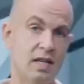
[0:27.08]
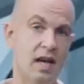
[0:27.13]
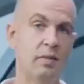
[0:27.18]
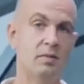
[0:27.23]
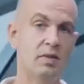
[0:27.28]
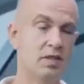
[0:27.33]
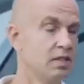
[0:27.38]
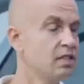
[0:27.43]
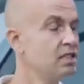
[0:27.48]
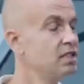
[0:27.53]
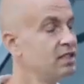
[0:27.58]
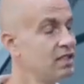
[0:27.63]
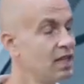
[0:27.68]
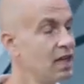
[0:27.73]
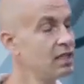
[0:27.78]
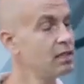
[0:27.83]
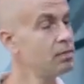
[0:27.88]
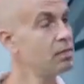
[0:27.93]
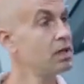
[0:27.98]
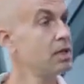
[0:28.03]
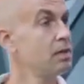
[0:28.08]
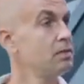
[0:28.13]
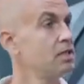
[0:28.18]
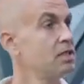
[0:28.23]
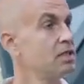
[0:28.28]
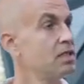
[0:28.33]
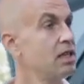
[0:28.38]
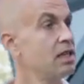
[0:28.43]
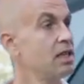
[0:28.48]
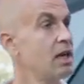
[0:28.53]
I'm in the design
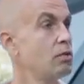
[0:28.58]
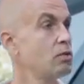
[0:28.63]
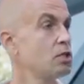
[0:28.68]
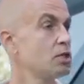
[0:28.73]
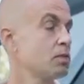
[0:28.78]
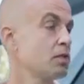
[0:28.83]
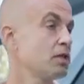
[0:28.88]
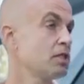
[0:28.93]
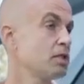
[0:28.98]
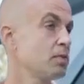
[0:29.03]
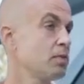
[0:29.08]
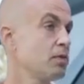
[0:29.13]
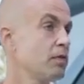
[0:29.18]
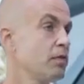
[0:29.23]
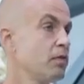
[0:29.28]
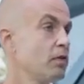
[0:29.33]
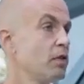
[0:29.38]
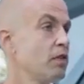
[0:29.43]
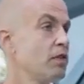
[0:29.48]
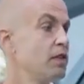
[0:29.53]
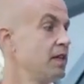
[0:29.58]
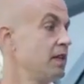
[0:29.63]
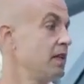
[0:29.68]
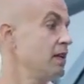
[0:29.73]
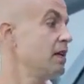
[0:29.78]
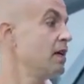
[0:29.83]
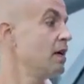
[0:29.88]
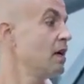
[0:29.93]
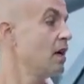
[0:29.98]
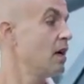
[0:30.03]
department and I'm responsible for
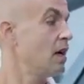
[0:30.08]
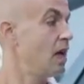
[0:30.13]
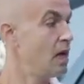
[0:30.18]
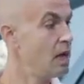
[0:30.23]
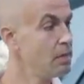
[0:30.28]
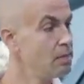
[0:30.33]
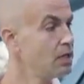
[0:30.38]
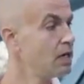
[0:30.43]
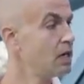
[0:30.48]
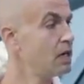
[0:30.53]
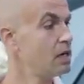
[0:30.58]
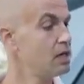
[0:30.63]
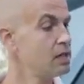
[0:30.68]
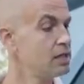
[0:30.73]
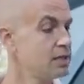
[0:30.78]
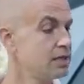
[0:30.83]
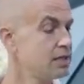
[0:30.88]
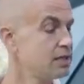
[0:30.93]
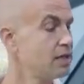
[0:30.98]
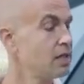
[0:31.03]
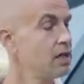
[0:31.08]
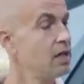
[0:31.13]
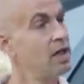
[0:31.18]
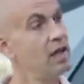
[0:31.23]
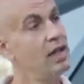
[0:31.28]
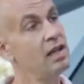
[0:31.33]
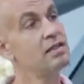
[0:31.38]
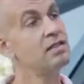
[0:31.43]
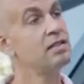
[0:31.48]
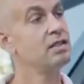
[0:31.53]
the M cars
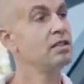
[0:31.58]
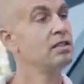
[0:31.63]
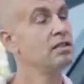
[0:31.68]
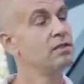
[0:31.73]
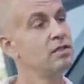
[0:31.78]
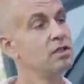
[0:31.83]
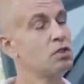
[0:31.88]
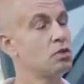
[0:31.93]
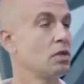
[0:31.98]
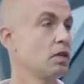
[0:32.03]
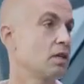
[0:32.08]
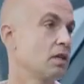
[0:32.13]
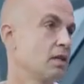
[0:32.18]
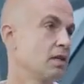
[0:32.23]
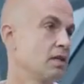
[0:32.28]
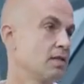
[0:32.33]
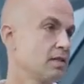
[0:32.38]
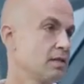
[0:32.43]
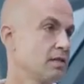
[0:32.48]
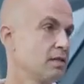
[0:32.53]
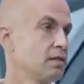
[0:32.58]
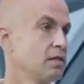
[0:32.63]
and the individual cars.